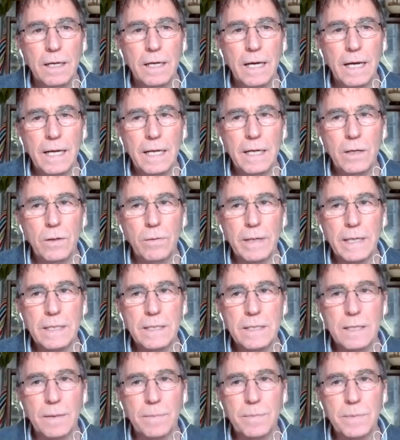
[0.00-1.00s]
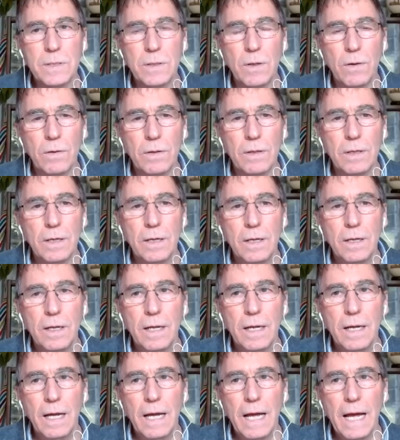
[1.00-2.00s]
any quick tips on
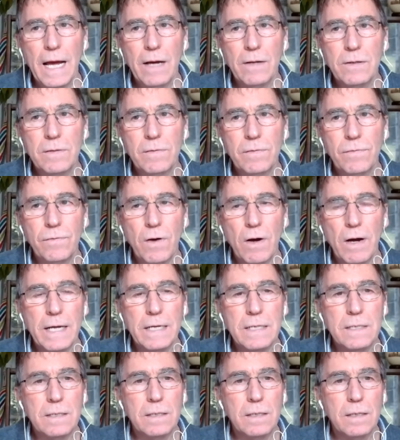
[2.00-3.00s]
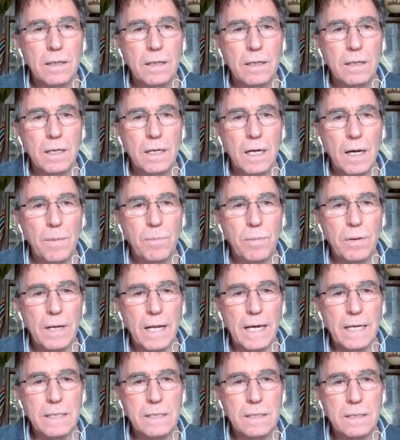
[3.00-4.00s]
how to find a
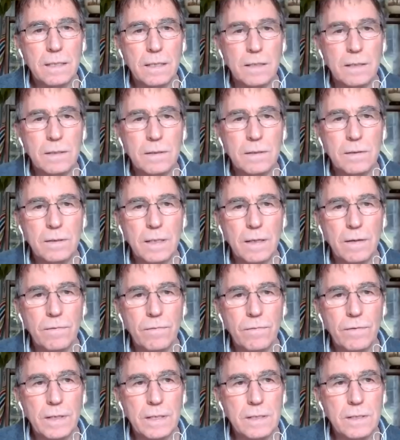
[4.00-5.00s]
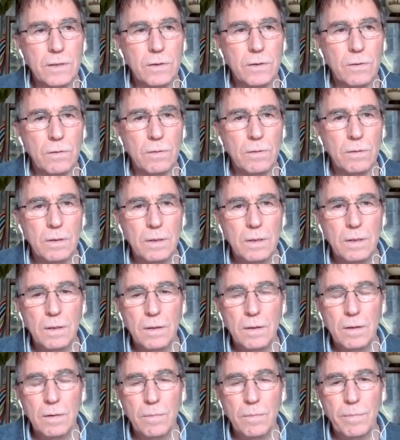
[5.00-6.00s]
place that fits your
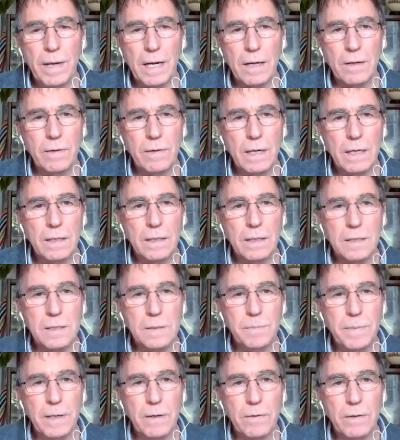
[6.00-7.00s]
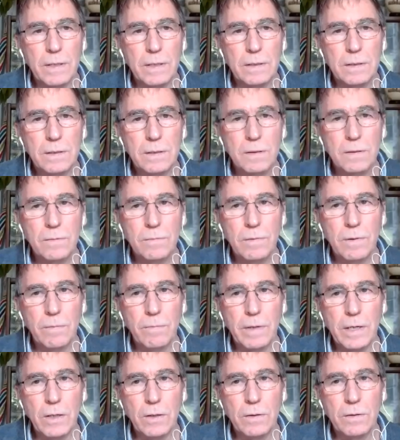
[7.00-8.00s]
background and experience,
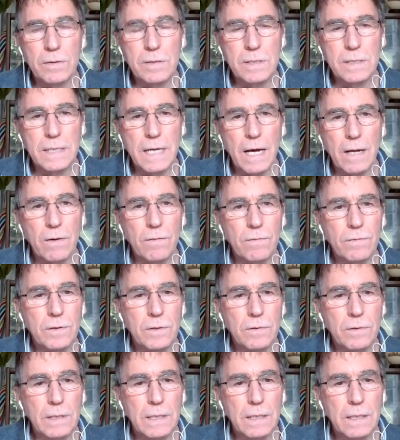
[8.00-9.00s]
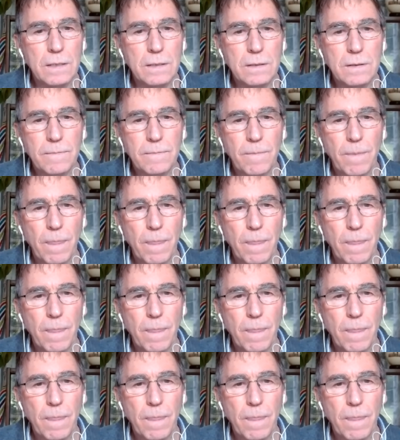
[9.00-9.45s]
where you could start off doing this?